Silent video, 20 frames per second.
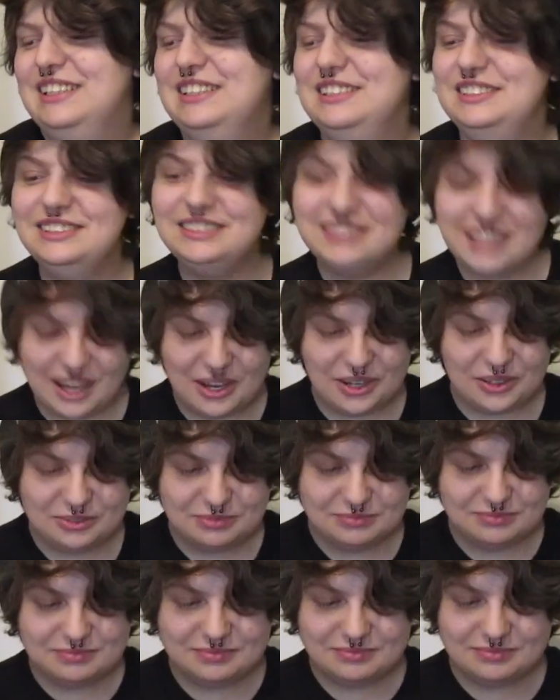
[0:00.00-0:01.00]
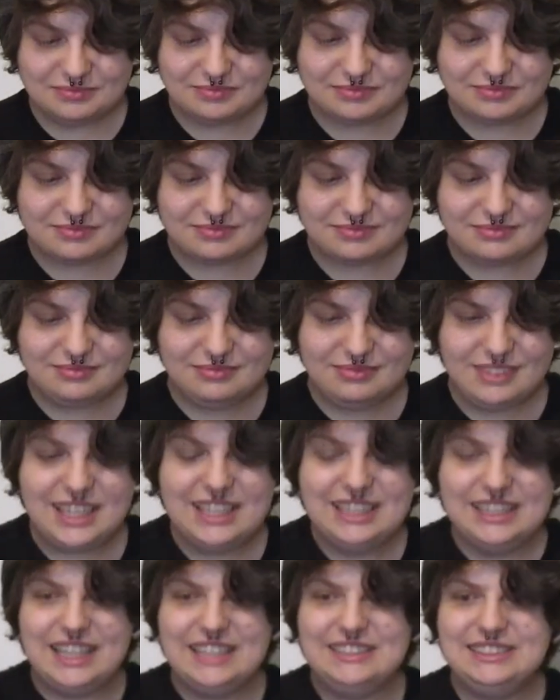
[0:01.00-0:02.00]
So,
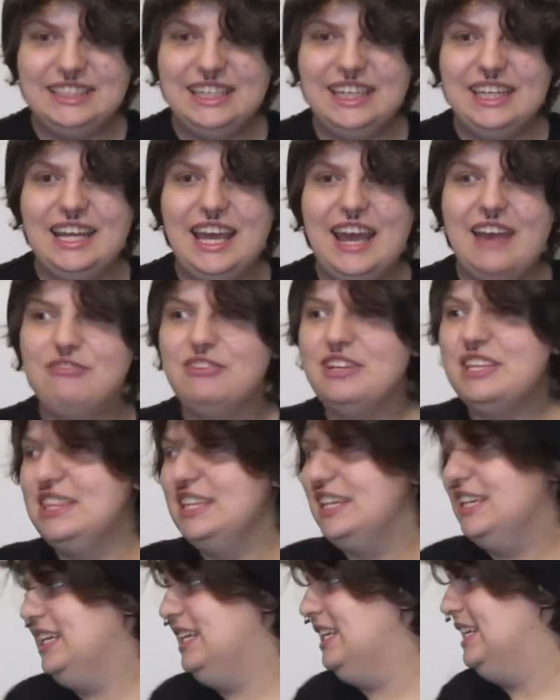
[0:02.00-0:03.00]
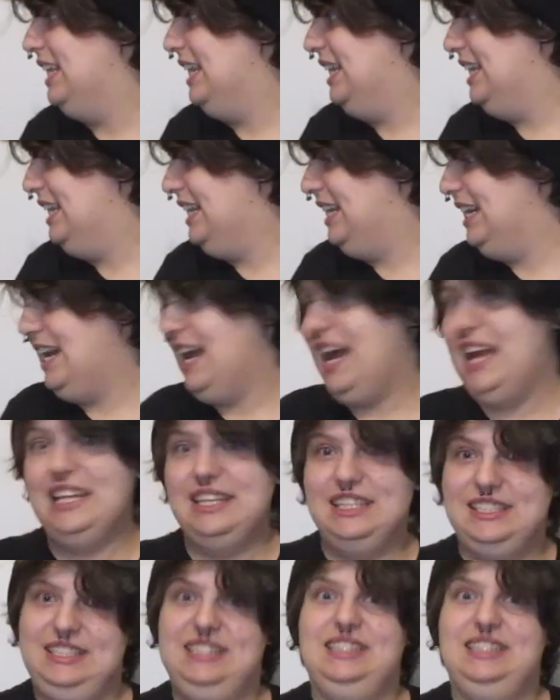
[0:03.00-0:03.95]
let's get everything out of this